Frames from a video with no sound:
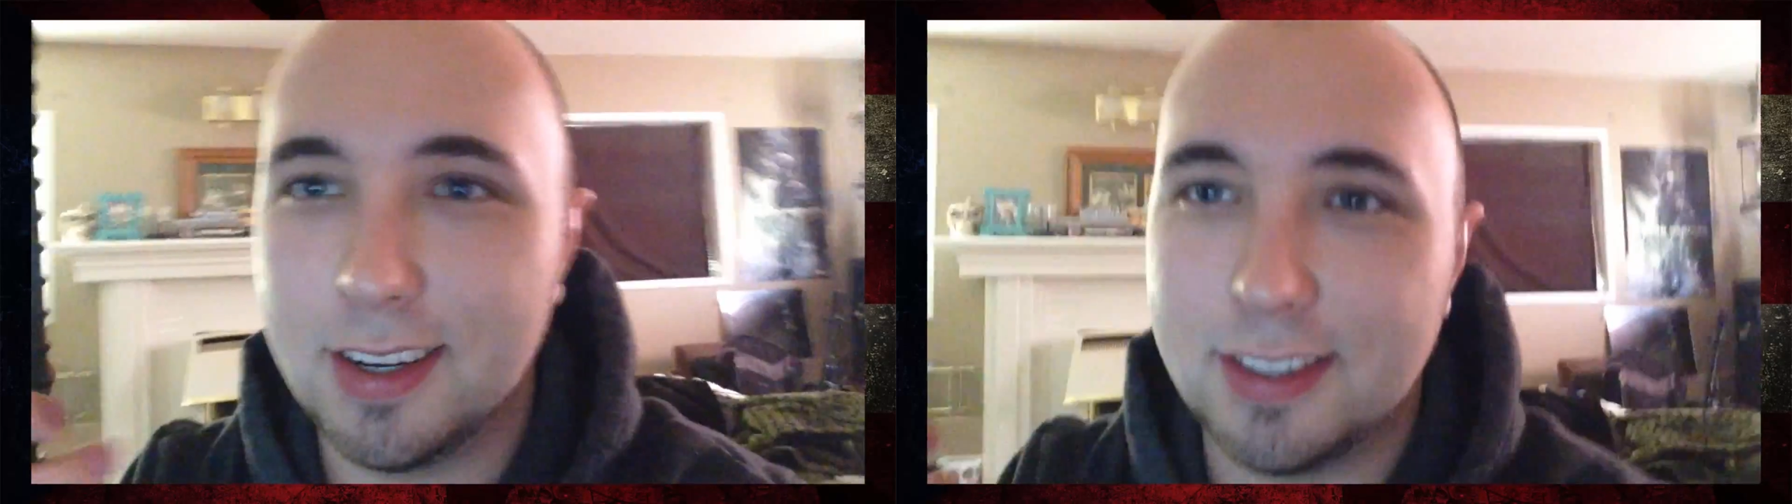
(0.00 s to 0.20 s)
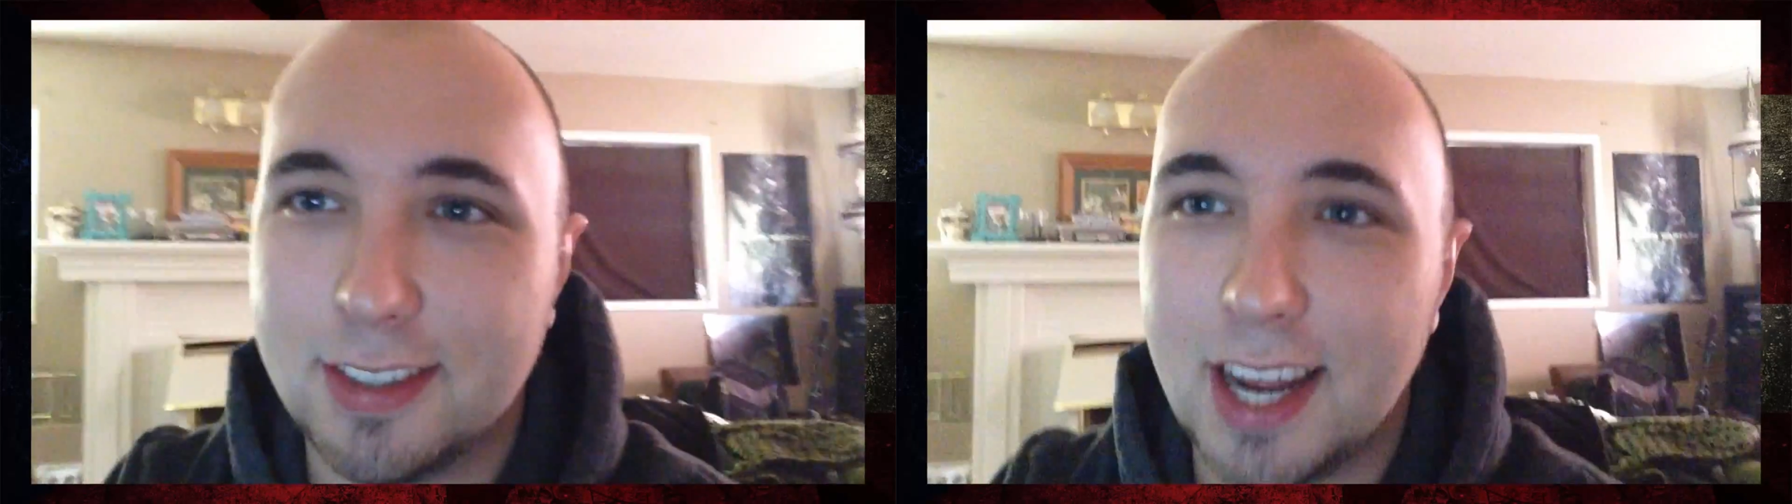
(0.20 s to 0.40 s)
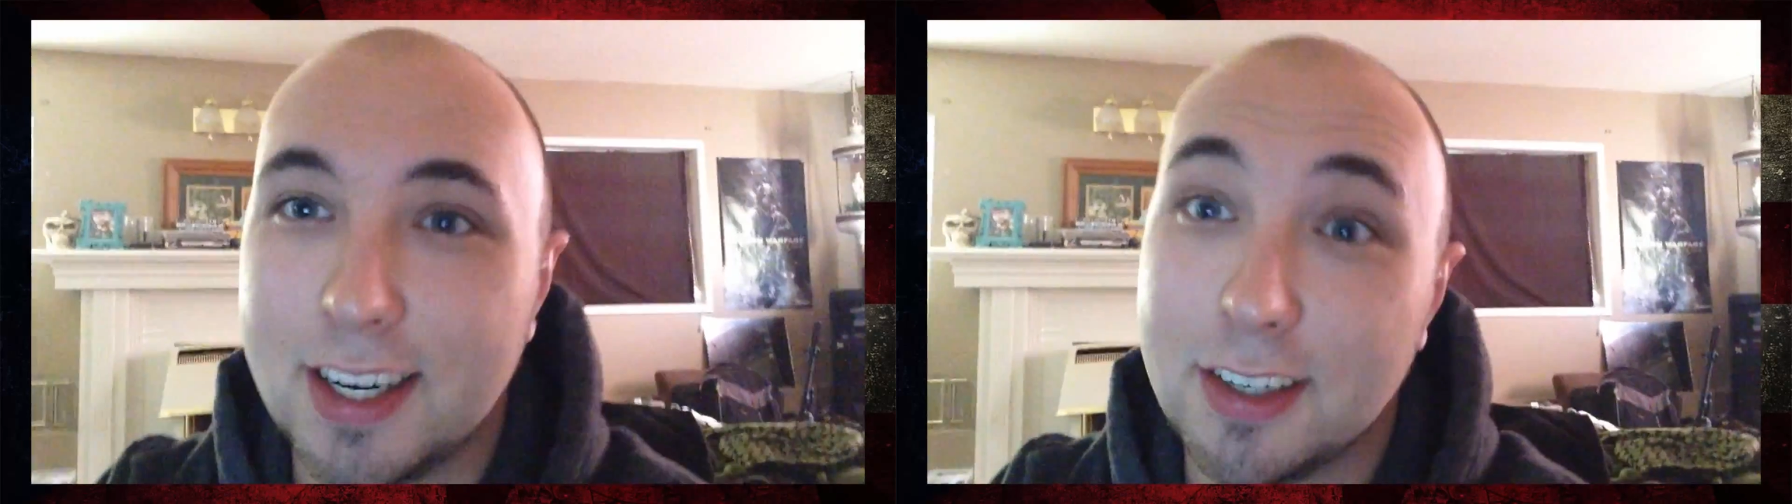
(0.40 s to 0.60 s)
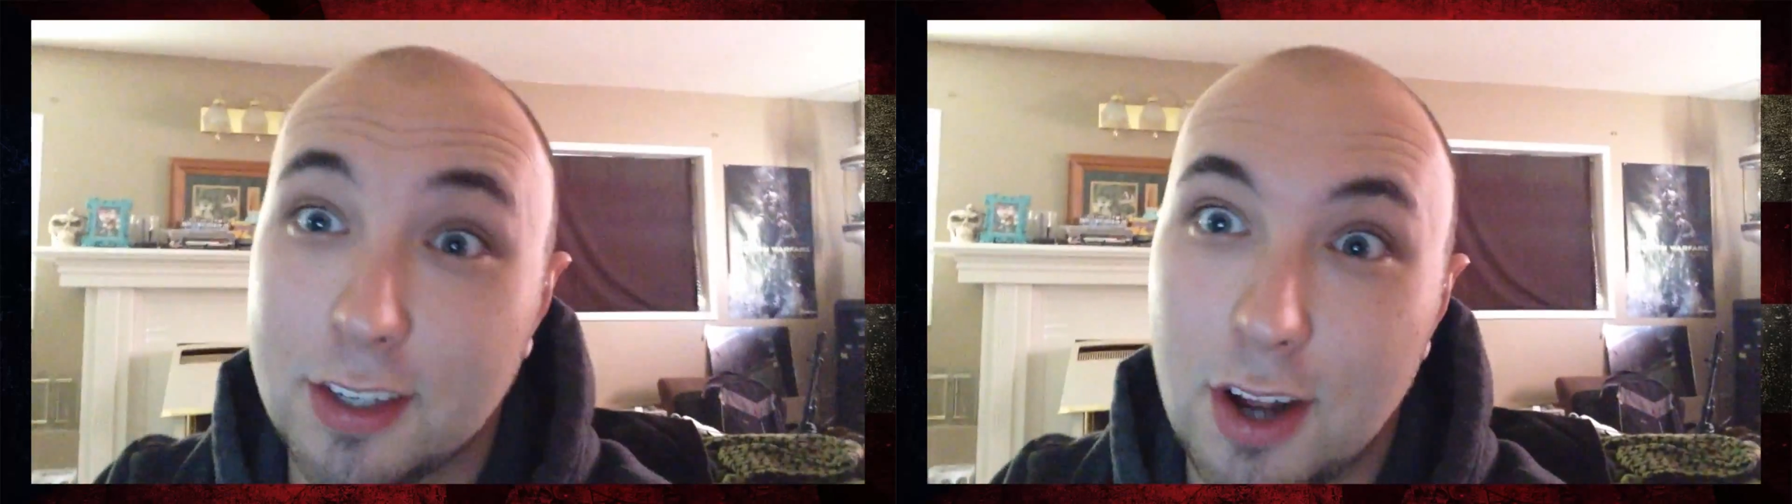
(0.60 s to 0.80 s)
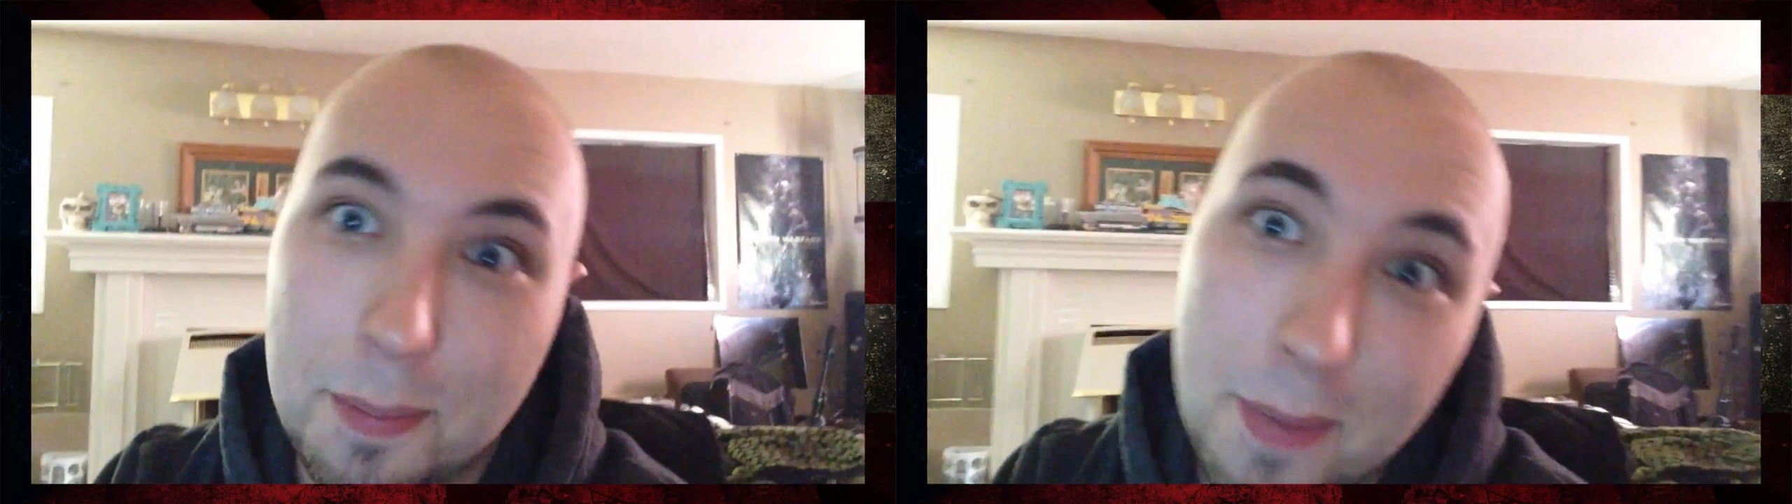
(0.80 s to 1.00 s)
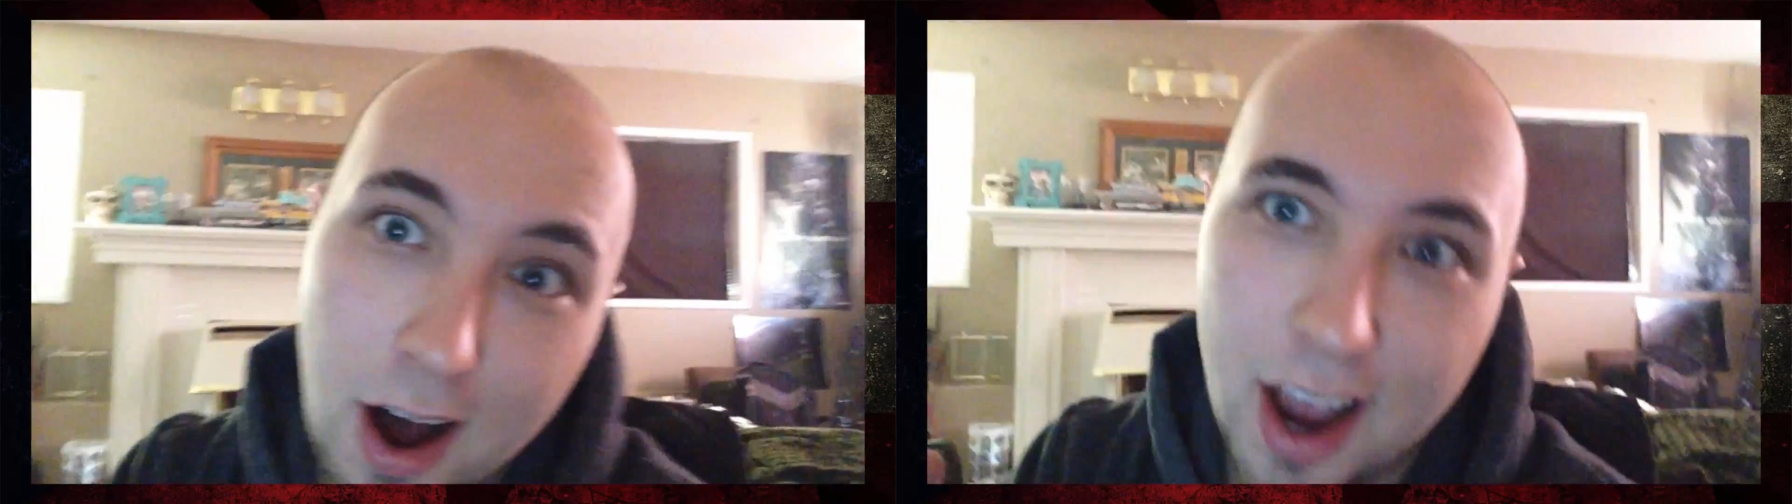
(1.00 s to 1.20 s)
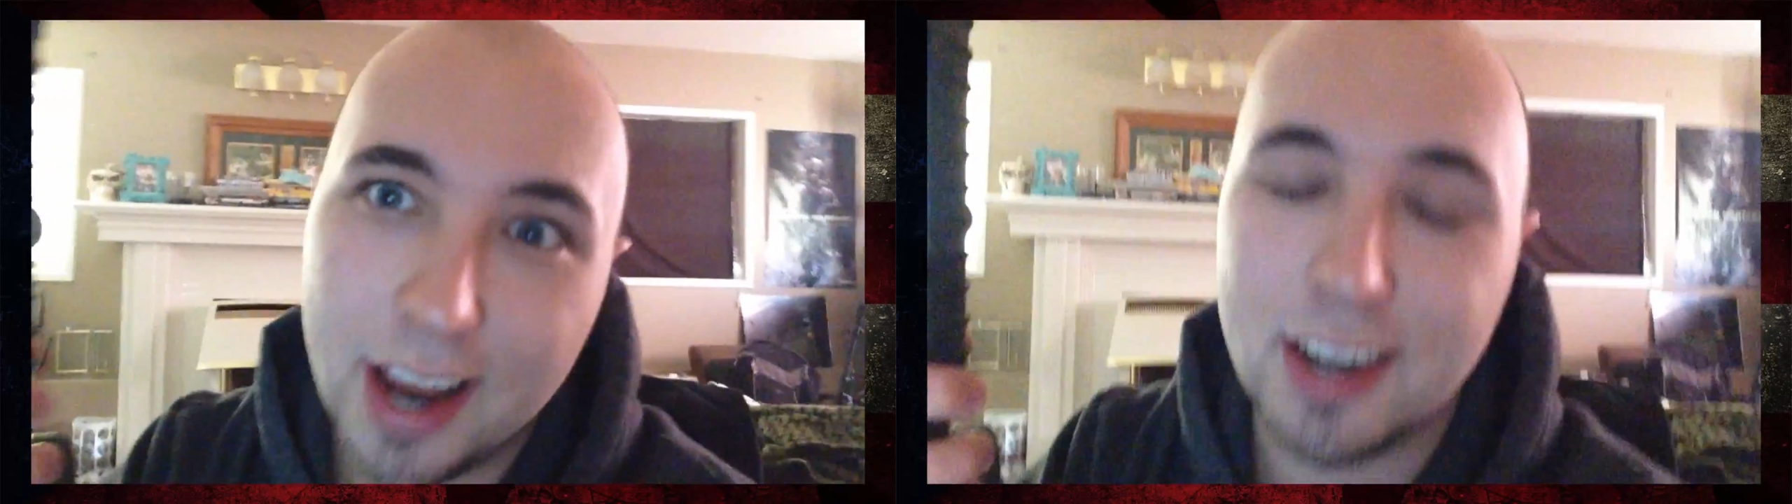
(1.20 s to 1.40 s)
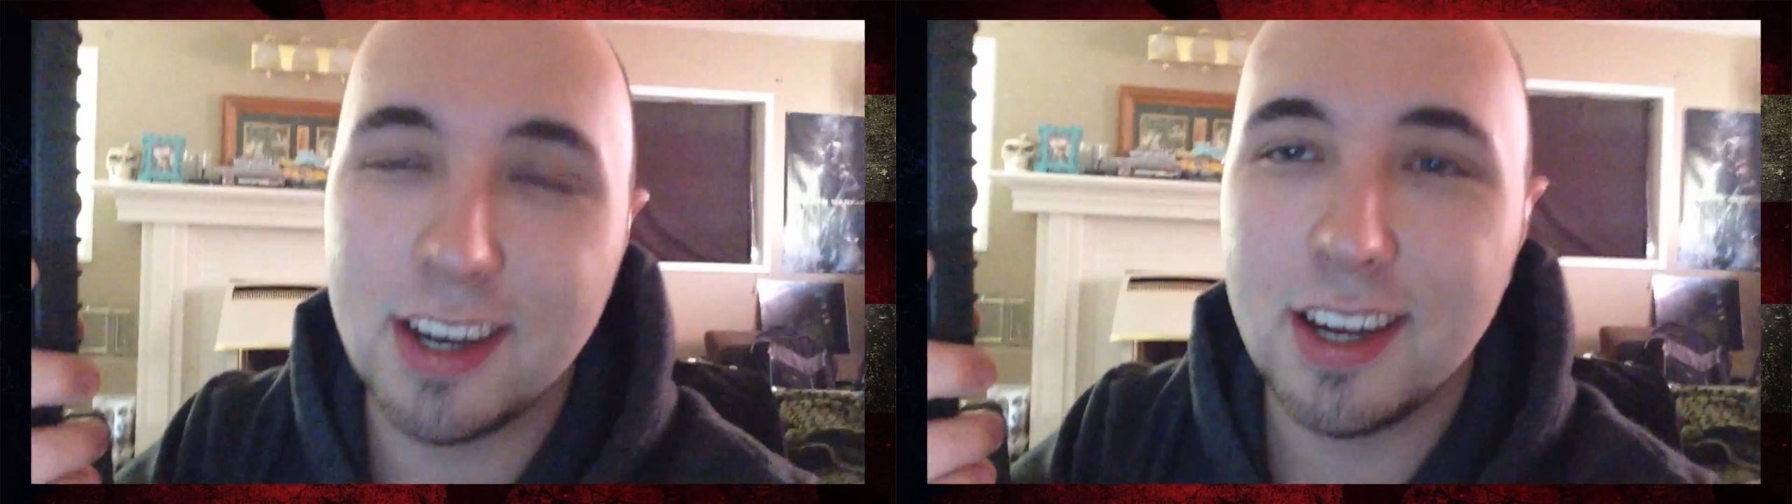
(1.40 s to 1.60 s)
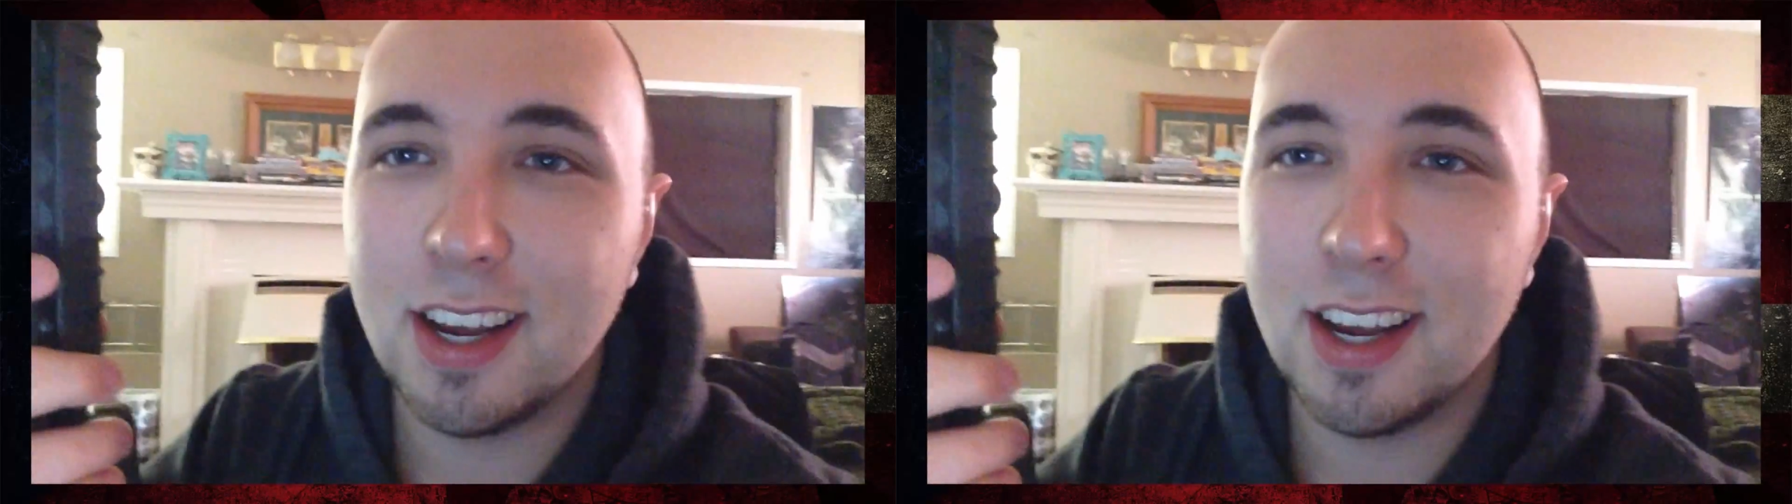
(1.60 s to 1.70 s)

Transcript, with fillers: It's technically not mine.